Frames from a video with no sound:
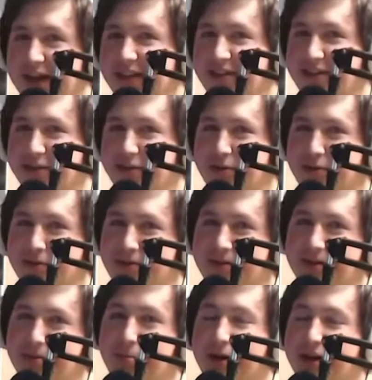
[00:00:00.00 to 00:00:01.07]
too.
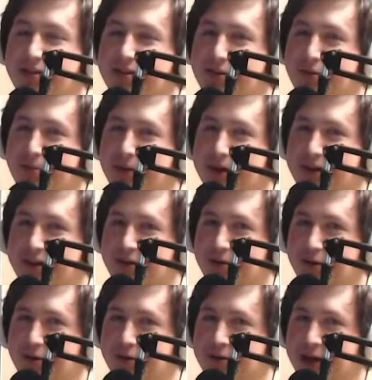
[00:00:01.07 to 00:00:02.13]
My
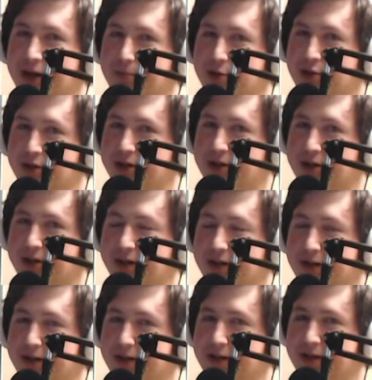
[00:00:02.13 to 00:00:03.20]
co-host Nabishin,
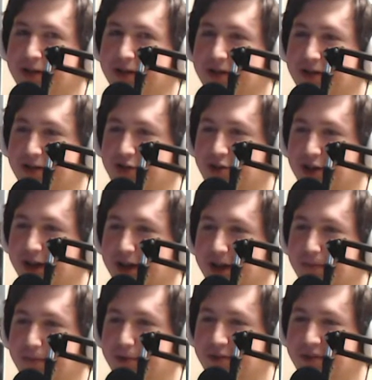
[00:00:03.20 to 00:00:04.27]
he's a Chie
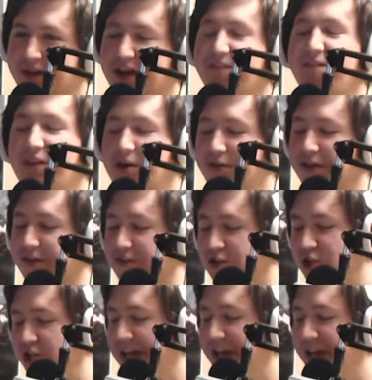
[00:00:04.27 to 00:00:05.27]
person. I found that Chie